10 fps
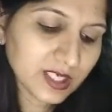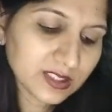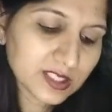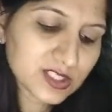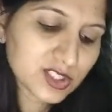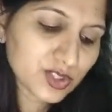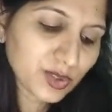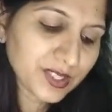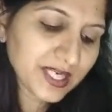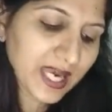the
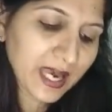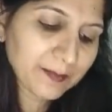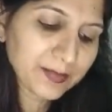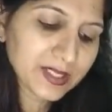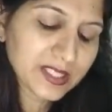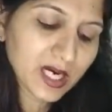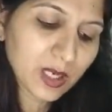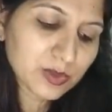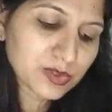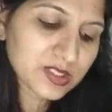story happened
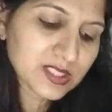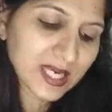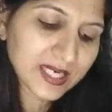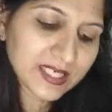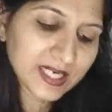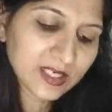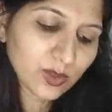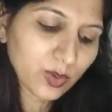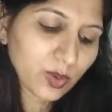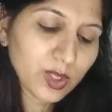outside
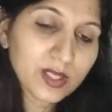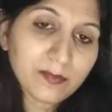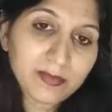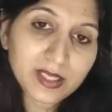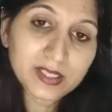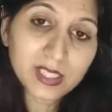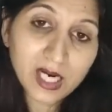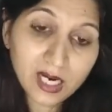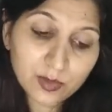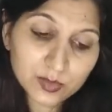an old mud
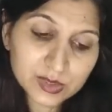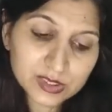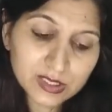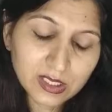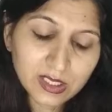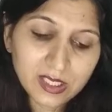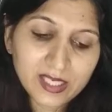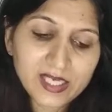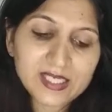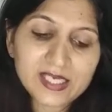house.
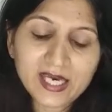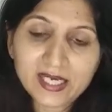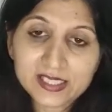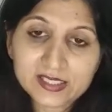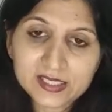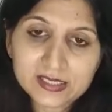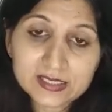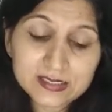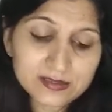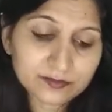In
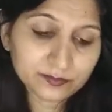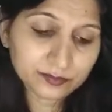characters,